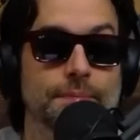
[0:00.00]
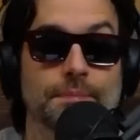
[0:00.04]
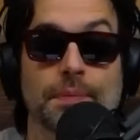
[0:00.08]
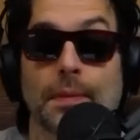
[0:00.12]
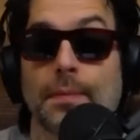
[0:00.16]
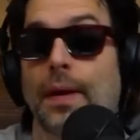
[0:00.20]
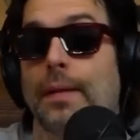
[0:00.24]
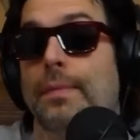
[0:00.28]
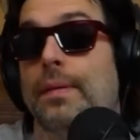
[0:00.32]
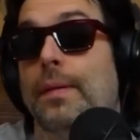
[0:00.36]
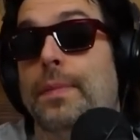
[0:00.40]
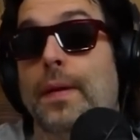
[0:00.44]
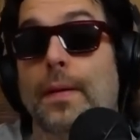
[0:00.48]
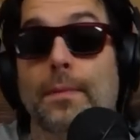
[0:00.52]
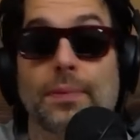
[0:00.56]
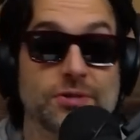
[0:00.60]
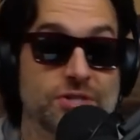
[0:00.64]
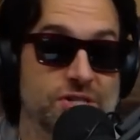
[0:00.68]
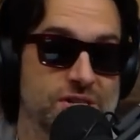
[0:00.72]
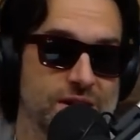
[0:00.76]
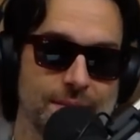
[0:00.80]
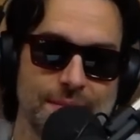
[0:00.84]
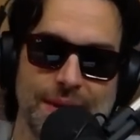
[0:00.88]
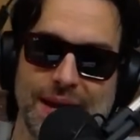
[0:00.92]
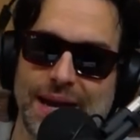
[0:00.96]
but maybe people
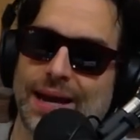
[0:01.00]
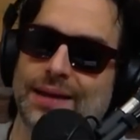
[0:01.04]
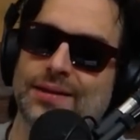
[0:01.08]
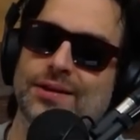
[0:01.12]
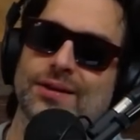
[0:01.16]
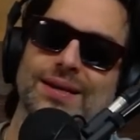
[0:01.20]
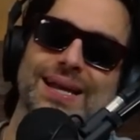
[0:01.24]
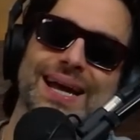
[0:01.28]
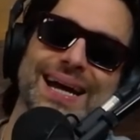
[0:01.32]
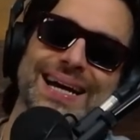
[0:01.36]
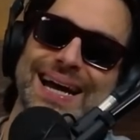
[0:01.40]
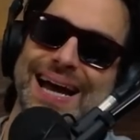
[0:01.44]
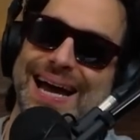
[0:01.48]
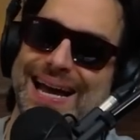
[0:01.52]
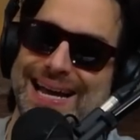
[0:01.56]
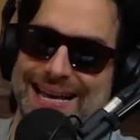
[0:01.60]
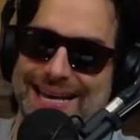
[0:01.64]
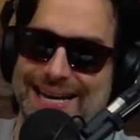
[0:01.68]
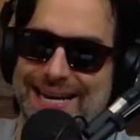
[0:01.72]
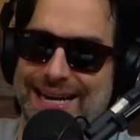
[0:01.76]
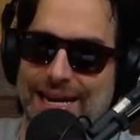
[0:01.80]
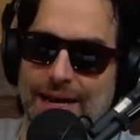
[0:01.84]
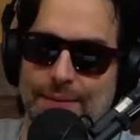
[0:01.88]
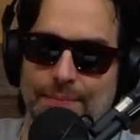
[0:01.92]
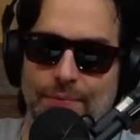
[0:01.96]
see me and they're like, I got
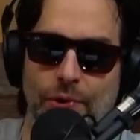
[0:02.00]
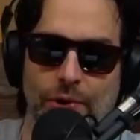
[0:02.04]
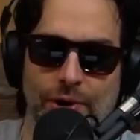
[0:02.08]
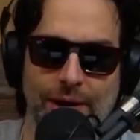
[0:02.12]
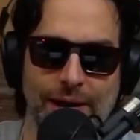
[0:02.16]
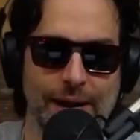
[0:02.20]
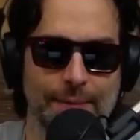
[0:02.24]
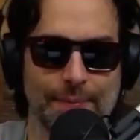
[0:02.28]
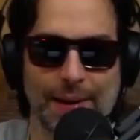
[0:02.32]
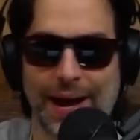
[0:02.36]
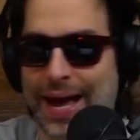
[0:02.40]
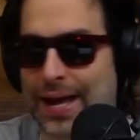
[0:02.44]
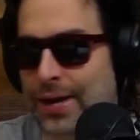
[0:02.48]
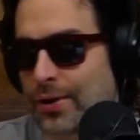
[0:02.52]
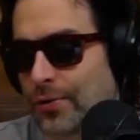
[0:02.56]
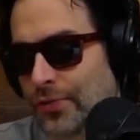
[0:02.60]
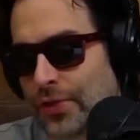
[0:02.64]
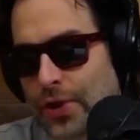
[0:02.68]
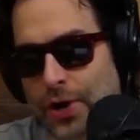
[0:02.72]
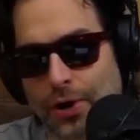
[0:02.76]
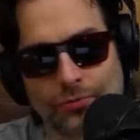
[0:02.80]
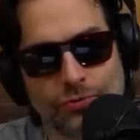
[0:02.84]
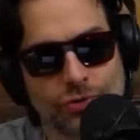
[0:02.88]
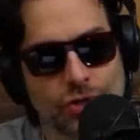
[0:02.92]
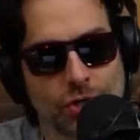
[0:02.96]
to get more hip. I don't
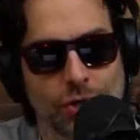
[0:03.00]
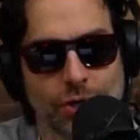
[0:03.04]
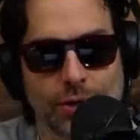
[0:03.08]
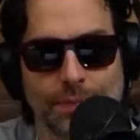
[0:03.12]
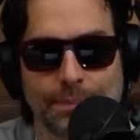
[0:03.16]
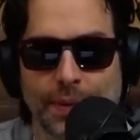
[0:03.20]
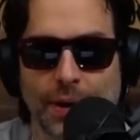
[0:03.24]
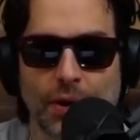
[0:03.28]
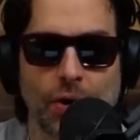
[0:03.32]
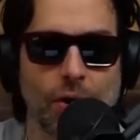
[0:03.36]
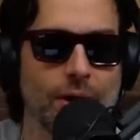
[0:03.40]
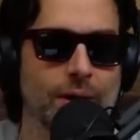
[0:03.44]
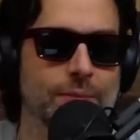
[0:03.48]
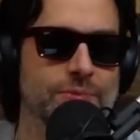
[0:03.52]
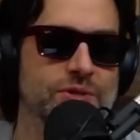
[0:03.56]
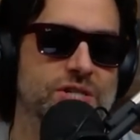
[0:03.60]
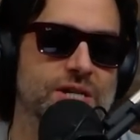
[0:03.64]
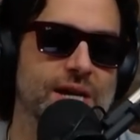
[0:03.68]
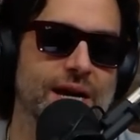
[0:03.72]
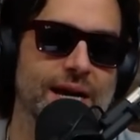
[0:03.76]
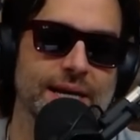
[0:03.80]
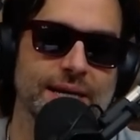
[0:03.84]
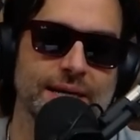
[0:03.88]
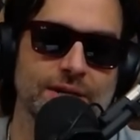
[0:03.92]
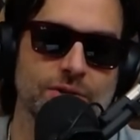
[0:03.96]
know, dude. But all I'm
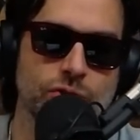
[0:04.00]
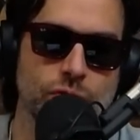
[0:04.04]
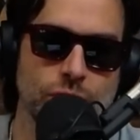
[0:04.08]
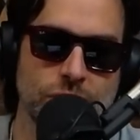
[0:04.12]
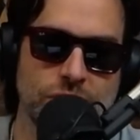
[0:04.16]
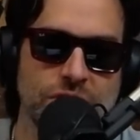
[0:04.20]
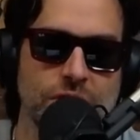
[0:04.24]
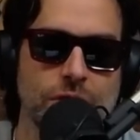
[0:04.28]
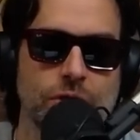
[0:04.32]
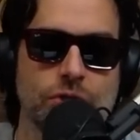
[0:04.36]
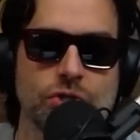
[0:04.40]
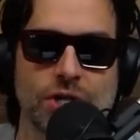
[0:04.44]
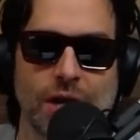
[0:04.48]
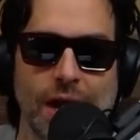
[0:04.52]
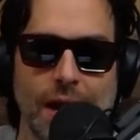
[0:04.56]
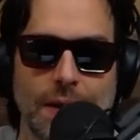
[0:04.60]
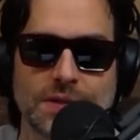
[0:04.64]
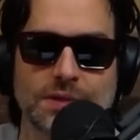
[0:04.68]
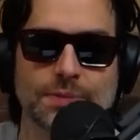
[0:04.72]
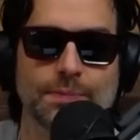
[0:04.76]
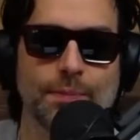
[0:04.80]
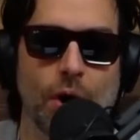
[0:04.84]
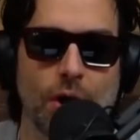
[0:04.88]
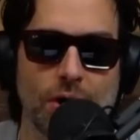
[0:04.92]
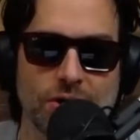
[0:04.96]
saying is, you see
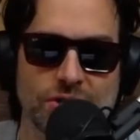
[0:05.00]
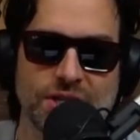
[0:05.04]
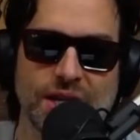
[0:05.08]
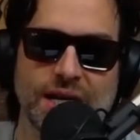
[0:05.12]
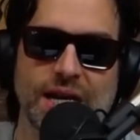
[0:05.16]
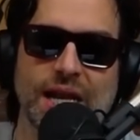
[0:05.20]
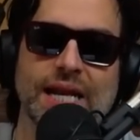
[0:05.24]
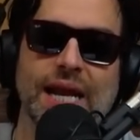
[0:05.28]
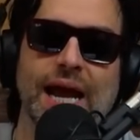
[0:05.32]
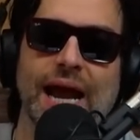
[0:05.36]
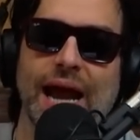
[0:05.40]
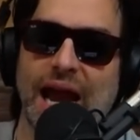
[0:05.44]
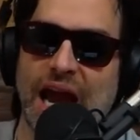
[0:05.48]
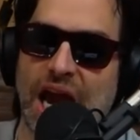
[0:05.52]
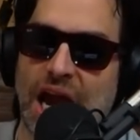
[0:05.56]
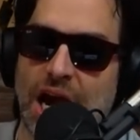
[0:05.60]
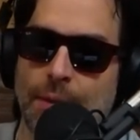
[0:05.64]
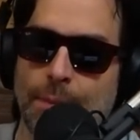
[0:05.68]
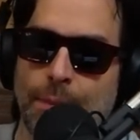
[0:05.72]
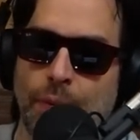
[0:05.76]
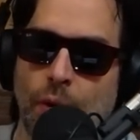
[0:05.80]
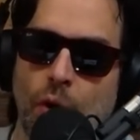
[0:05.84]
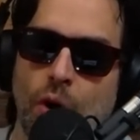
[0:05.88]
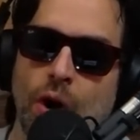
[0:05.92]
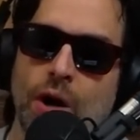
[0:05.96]
James Marsden in the
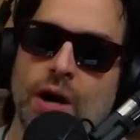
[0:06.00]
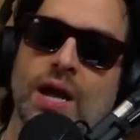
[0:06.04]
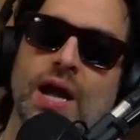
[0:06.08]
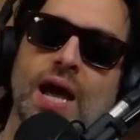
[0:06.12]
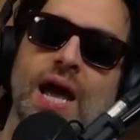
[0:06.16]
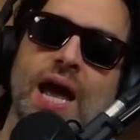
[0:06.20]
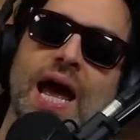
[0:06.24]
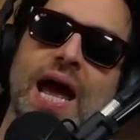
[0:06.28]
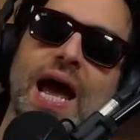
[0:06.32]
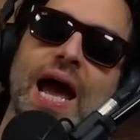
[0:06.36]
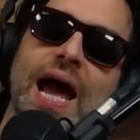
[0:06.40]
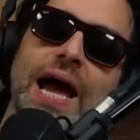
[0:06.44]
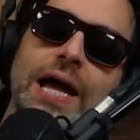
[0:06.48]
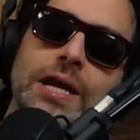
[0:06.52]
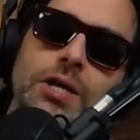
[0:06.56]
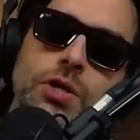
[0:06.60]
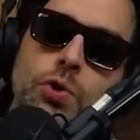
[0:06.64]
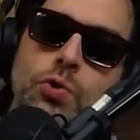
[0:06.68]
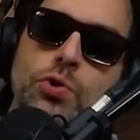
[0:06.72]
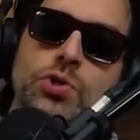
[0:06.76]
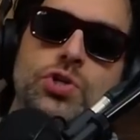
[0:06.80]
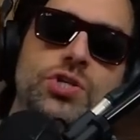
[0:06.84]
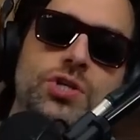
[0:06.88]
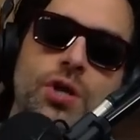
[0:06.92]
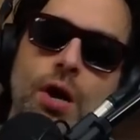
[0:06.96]
airport and
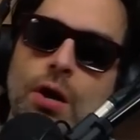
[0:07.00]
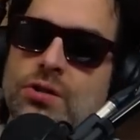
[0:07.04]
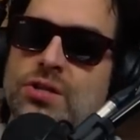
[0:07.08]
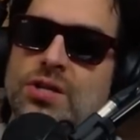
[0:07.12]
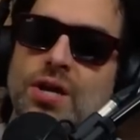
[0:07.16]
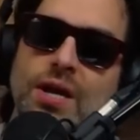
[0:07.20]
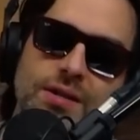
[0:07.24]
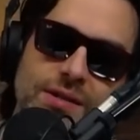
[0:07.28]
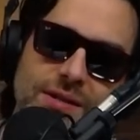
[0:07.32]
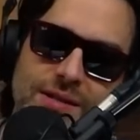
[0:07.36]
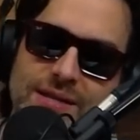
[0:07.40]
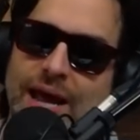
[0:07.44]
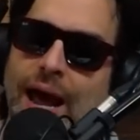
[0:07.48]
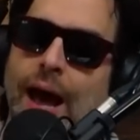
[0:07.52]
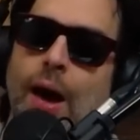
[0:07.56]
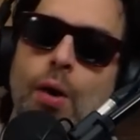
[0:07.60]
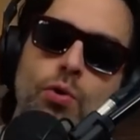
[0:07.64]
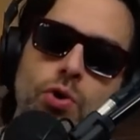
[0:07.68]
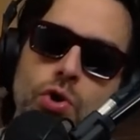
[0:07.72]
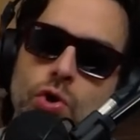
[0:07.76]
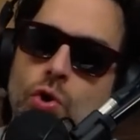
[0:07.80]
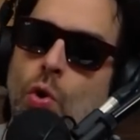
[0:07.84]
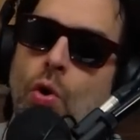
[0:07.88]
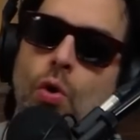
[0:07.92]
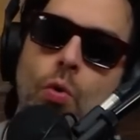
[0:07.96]
you start to
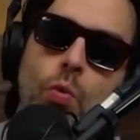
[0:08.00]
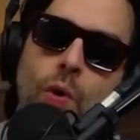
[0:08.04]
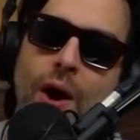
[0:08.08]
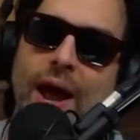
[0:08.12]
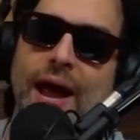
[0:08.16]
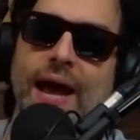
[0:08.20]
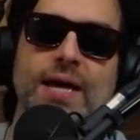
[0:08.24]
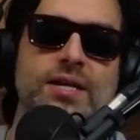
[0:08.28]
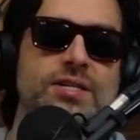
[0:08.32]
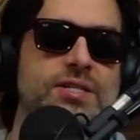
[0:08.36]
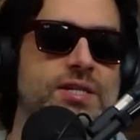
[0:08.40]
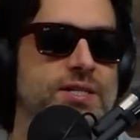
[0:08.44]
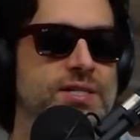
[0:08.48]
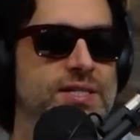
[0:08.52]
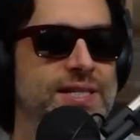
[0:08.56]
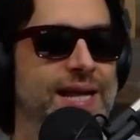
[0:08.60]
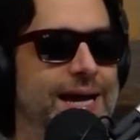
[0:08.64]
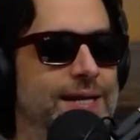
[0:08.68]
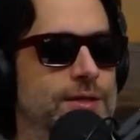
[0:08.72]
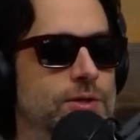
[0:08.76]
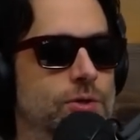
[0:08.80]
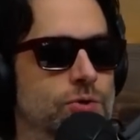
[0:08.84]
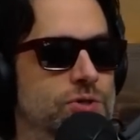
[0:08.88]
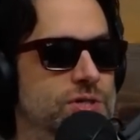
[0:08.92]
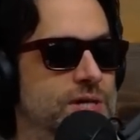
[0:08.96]
doubt your ways because
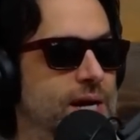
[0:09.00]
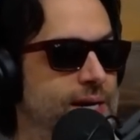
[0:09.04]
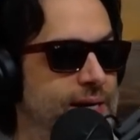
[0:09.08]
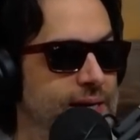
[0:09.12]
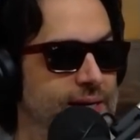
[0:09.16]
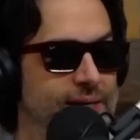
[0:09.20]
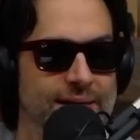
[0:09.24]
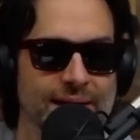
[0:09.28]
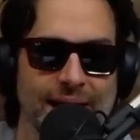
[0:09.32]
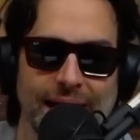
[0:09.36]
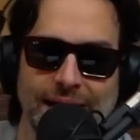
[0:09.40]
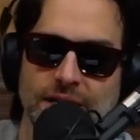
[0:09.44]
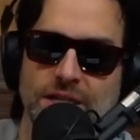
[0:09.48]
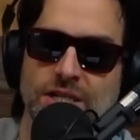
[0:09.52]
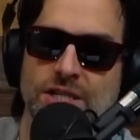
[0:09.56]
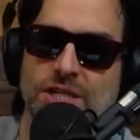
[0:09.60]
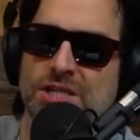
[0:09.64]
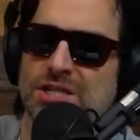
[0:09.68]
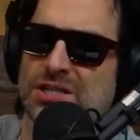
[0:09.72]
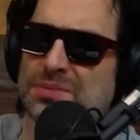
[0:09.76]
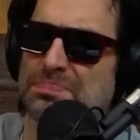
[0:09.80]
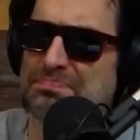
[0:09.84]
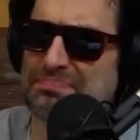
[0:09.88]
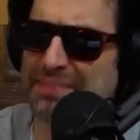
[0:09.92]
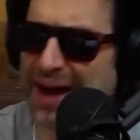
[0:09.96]
that dude's got a nice
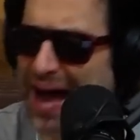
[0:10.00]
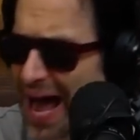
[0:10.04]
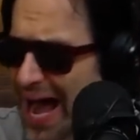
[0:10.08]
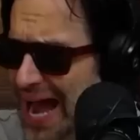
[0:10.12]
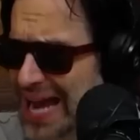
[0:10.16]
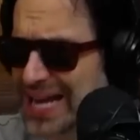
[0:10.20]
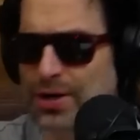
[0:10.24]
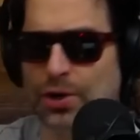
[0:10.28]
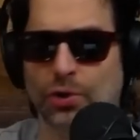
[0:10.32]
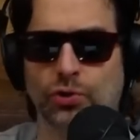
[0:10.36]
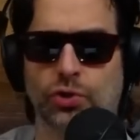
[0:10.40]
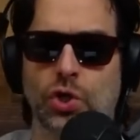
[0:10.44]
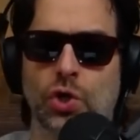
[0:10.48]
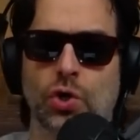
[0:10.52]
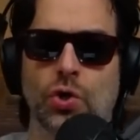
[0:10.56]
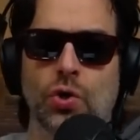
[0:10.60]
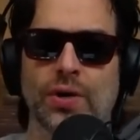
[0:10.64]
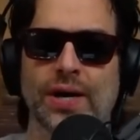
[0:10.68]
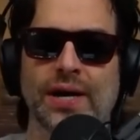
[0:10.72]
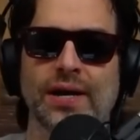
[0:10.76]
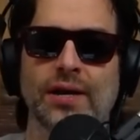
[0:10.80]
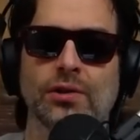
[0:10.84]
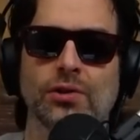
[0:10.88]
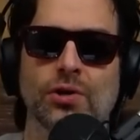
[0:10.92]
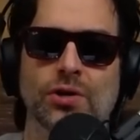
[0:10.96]
smile,
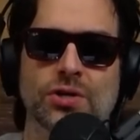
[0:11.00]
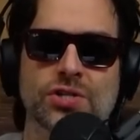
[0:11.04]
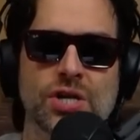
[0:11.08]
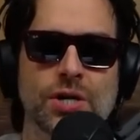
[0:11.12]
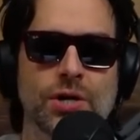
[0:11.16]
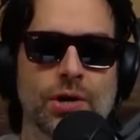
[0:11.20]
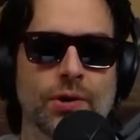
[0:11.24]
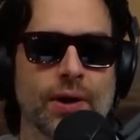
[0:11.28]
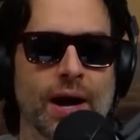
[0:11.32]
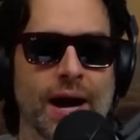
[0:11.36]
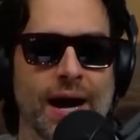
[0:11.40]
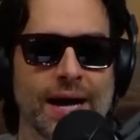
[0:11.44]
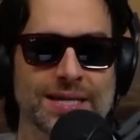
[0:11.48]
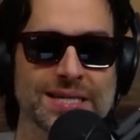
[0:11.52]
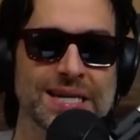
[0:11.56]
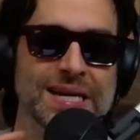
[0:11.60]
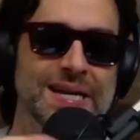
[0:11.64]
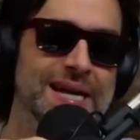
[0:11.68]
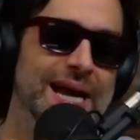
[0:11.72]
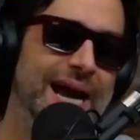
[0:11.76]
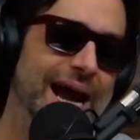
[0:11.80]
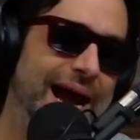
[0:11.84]
dude. And he looks in your eyes.